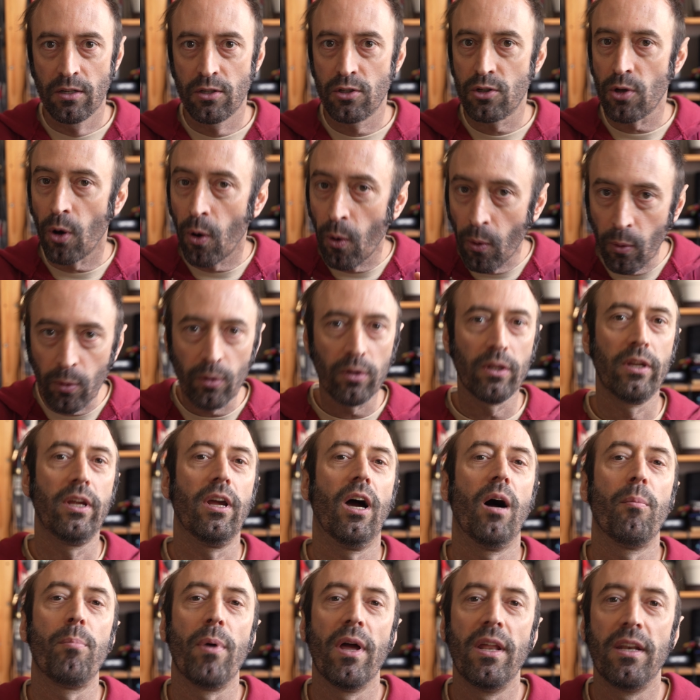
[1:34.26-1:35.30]
totally
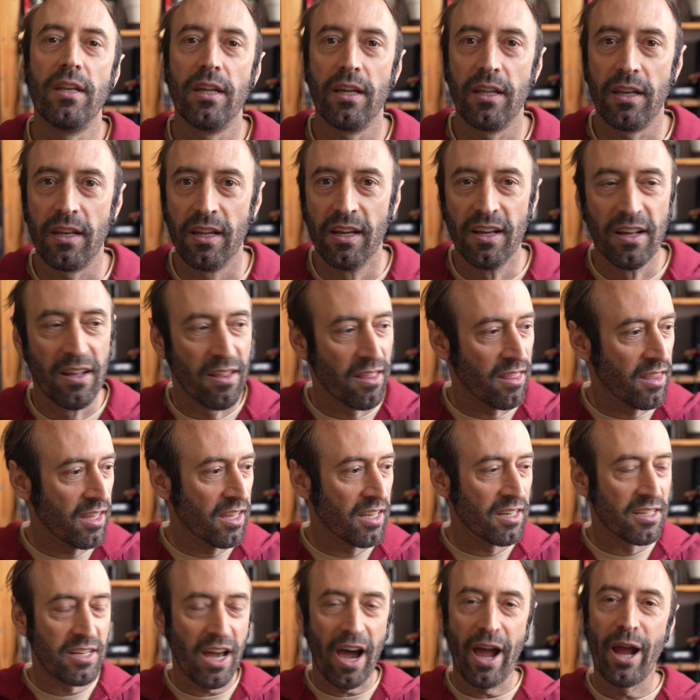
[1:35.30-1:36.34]
upended
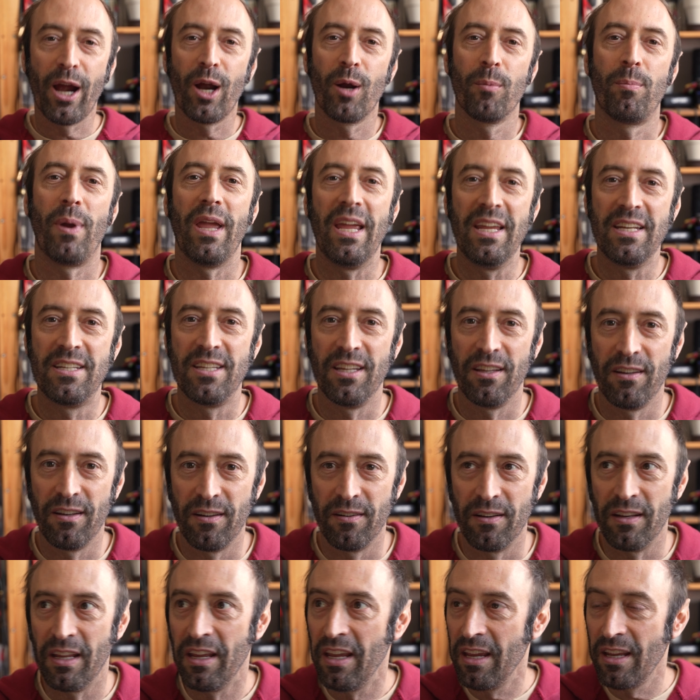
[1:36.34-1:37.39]
the entire
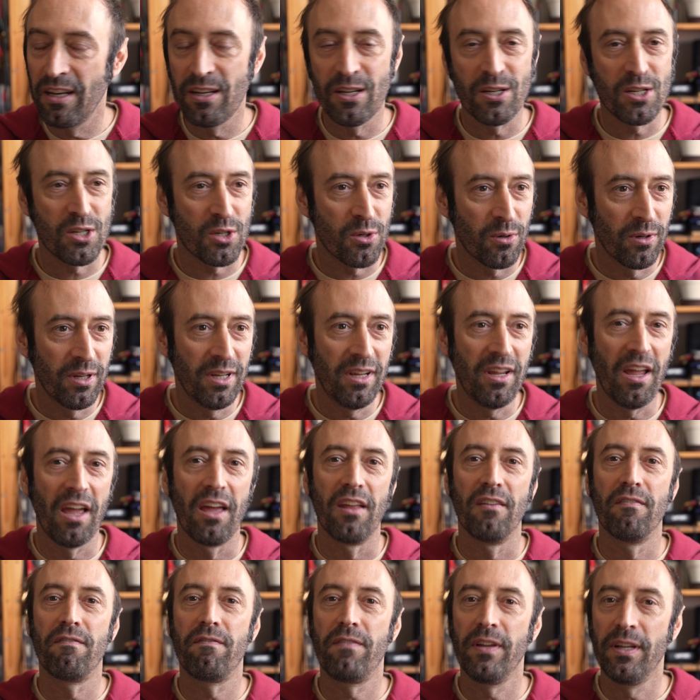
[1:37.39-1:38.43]
painting industry
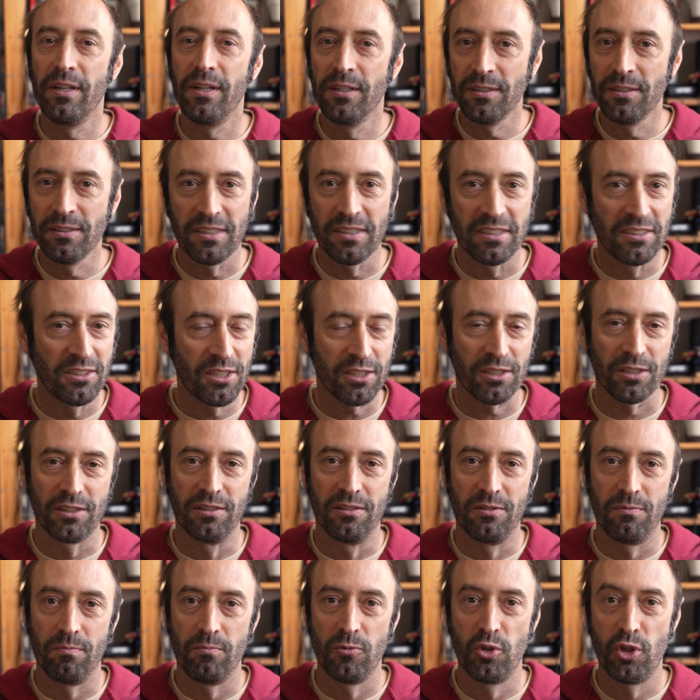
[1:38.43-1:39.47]
and field and just
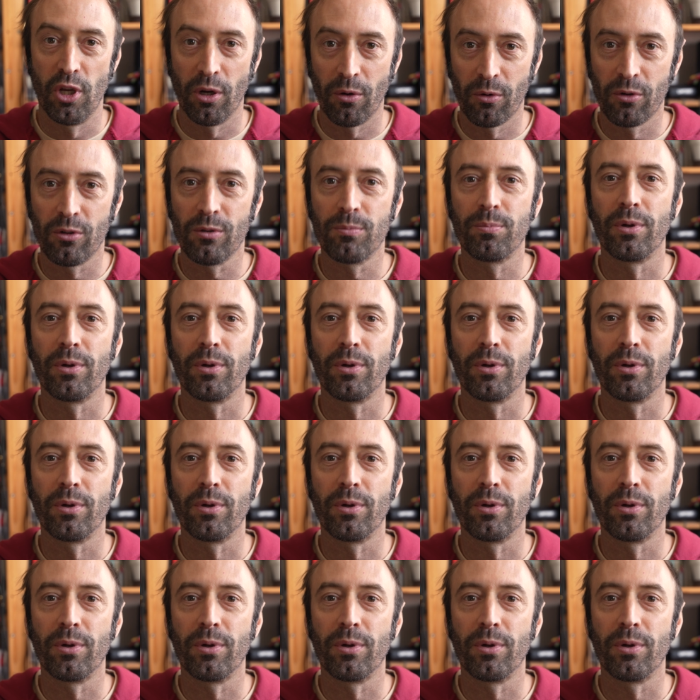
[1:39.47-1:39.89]
general